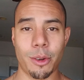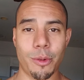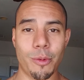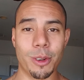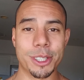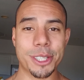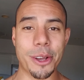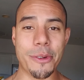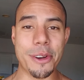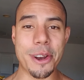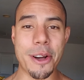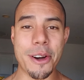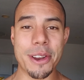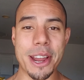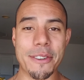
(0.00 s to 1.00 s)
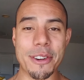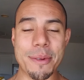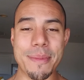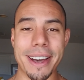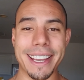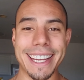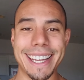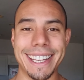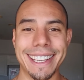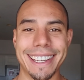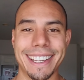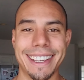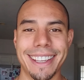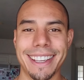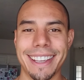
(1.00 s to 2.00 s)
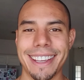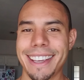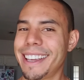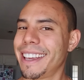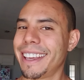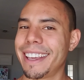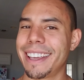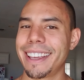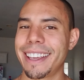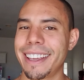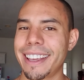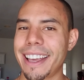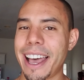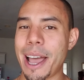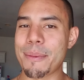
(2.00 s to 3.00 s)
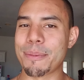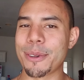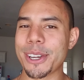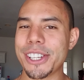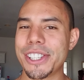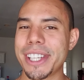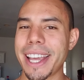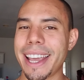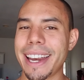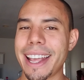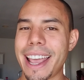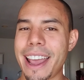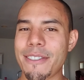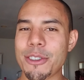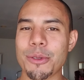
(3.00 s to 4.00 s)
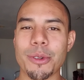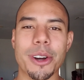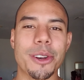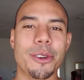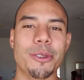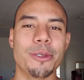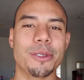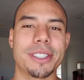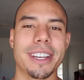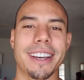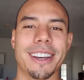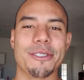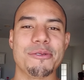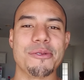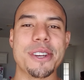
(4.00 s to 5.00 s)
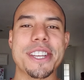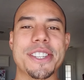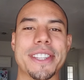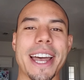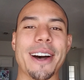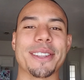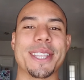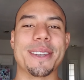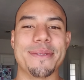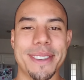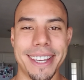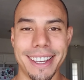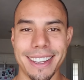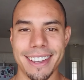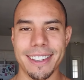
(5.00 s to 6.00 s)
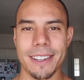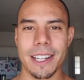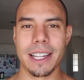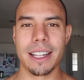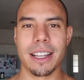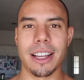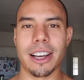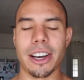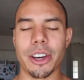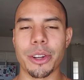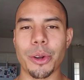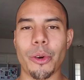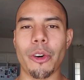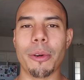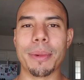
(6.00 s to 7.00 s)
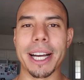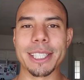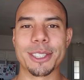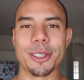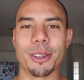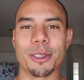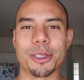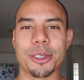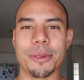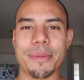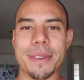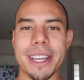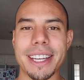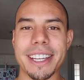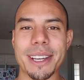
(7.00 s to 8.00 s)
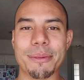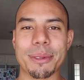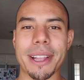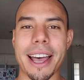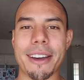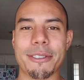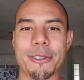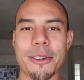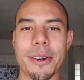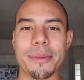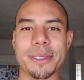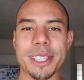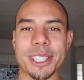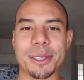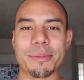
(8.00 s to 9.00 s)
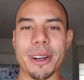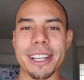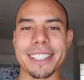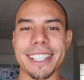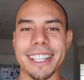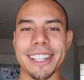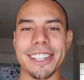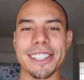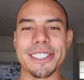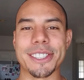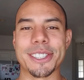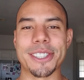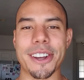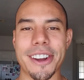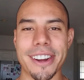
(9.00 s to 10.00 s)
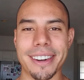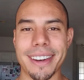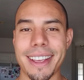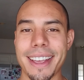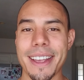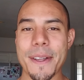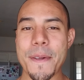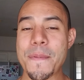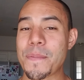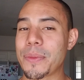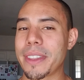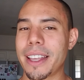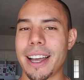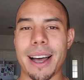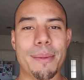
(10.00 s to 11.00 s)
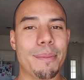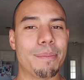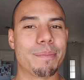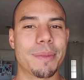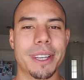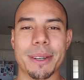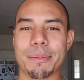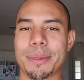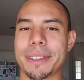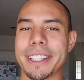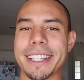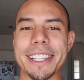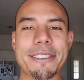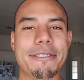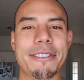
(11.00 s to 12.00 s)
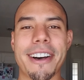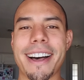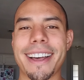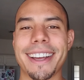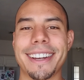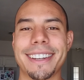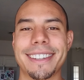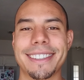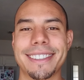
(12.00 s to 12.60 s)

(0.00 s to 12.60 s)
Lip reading: What's going on, everybody? I appreciate everyone who's reached out to me on all my social media platforms expressing concern. I'm completely fine.